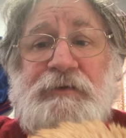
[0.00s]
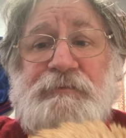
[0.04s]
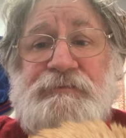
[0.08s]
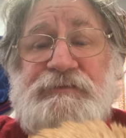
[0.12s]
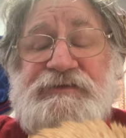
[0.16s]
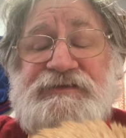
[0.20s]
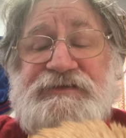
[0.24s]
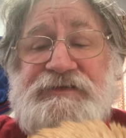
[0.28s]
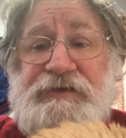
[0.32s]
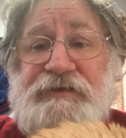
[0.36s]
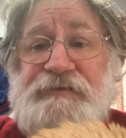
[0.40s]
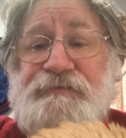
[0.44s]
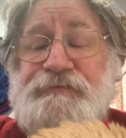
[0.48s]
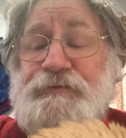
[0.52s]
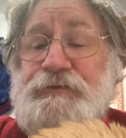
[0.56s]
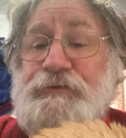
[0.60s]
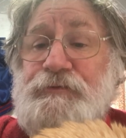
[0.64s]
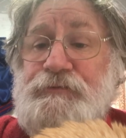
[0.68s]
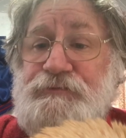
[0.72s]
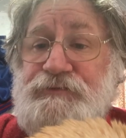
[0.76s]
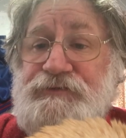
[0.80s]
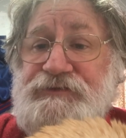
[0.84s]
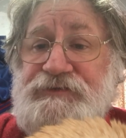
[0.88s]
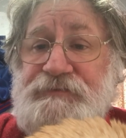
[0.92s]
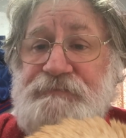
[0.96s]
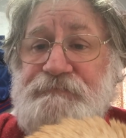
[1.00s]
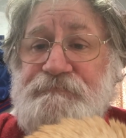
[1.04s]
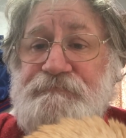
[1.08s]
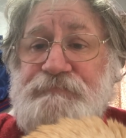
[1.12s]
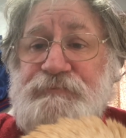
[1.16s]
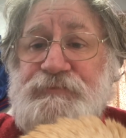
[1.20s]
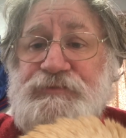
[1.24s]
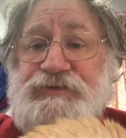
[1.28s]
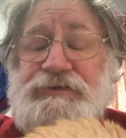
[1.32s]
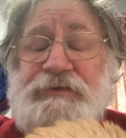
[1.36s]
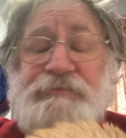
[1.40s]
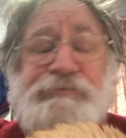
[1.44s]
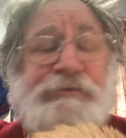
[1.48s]
safe routes,
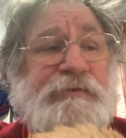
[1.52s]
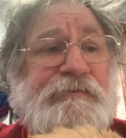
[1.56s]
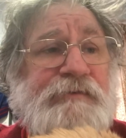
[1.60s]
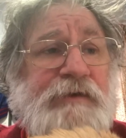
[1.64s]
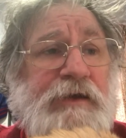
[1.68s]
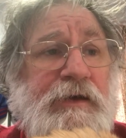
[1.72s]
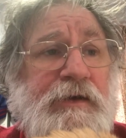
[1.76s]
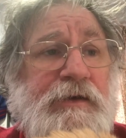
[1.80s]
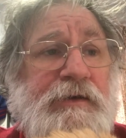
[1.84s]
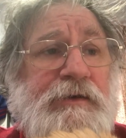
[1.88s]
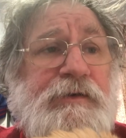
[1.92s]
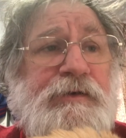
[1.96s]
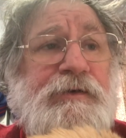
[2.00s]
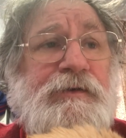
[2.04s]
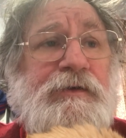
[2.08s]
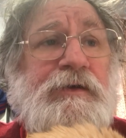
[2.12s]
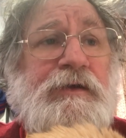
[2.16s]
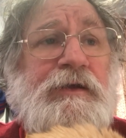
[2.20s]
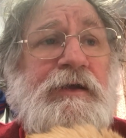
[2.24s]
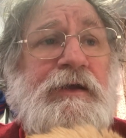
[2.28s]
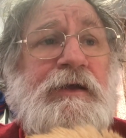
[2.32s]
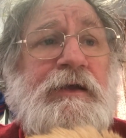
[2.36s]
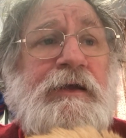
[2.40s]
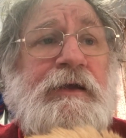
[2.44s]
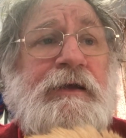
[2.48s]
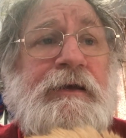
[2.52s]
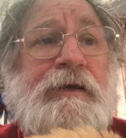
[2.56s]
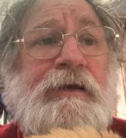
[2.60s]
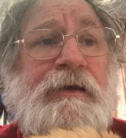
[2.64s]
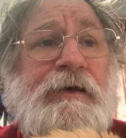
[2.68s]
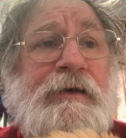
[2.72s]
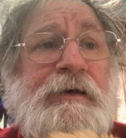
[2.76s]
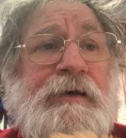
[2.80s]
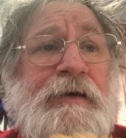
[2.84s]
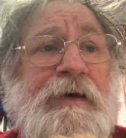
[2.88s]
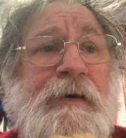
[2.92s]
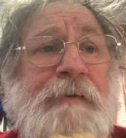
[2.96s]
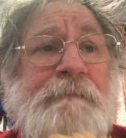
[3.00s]
to provide
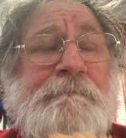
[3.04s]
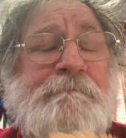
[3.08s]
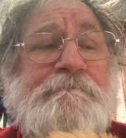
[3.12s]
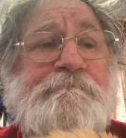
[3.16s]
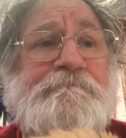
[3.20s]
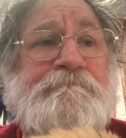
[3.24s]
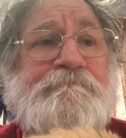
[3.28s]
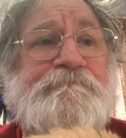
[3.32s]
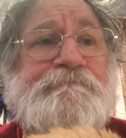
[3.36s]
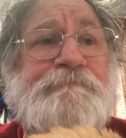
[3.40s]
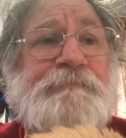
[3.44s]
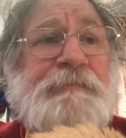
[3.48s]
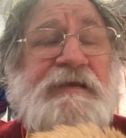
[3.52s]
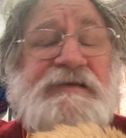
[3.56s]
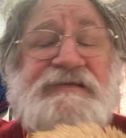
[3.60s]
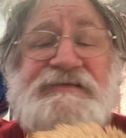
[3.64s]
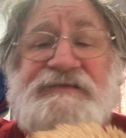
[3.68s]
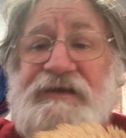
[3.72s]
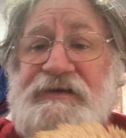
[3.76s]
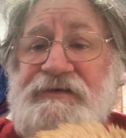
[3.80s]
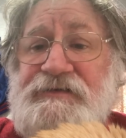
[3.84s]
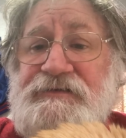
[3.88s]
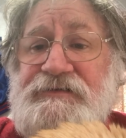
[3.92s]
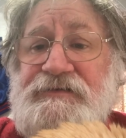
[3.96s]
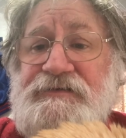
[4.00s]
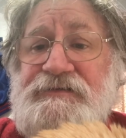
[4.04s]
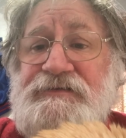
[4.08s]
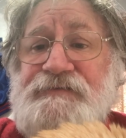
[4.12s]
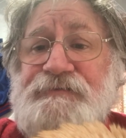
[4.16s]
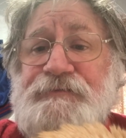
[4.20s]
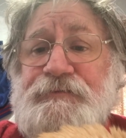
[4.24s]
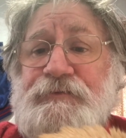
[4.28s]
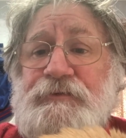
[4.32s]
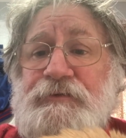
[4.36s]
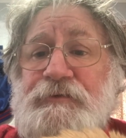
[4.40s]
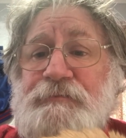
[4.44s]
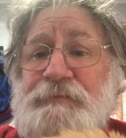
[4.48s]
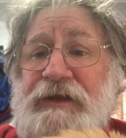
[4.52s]
centres
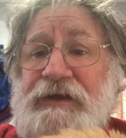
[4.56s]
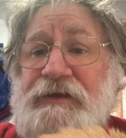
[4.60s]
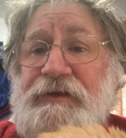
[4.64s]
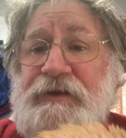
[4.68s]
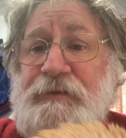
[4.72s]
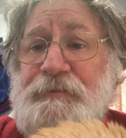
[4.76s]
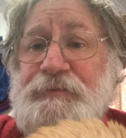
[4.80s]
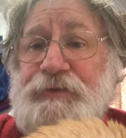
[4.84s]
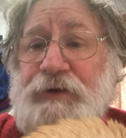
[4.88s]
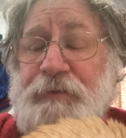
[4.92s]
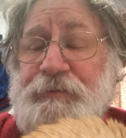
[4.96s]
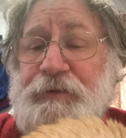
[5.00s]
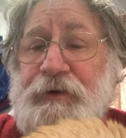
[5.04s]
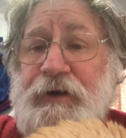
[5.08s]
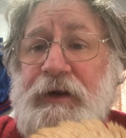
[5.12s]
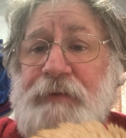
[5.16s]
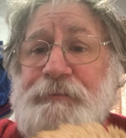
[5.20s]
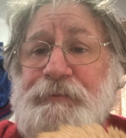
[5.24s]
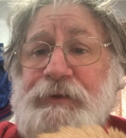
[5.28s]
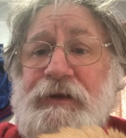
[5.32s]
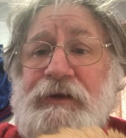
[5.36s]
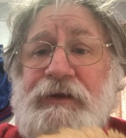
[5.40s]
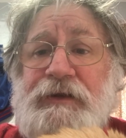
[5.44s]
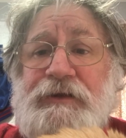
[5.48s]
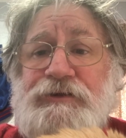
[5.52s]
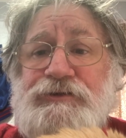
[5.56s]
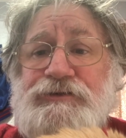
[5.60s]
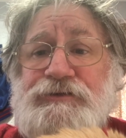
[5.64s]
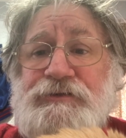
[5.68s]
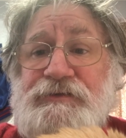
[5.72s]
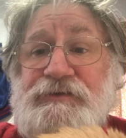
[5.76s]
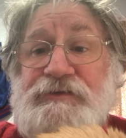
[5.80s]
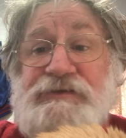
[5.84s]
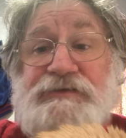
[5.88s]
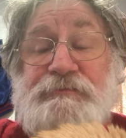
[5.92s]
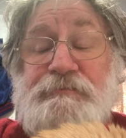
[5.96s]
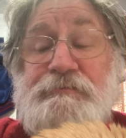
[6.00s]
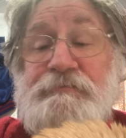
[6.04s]
for making proper
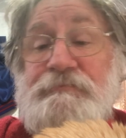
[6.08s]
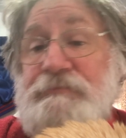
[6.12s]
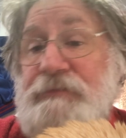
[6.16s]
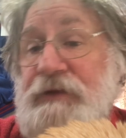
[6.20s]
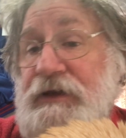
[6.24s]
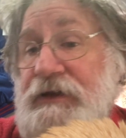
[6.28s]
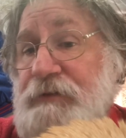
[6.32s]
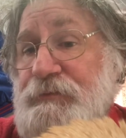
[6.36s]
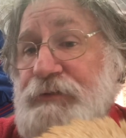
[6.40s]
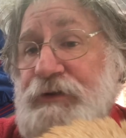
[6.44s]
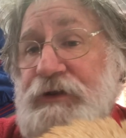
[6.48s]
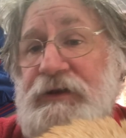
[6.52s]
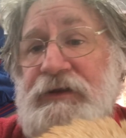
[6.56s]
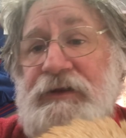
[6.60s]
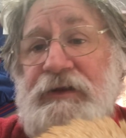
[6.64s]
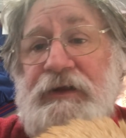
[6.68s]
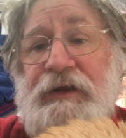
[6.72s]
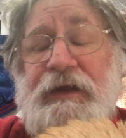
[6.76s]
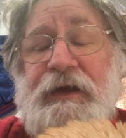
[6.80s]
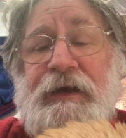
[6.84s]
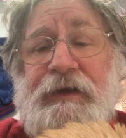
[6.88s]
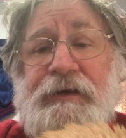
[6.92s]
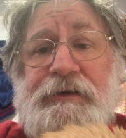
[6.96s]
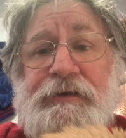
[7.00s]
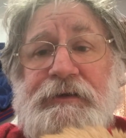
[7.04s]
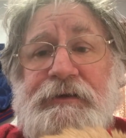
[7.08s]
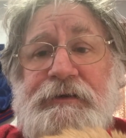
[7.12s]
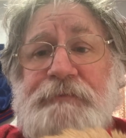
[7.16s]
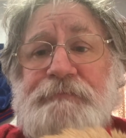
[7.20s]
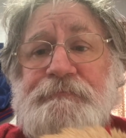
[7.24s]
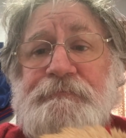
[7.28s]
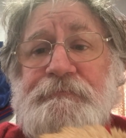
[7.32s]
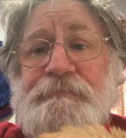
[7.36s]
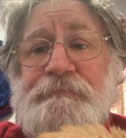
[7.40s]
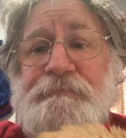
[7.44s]
applications, maybe in Calais,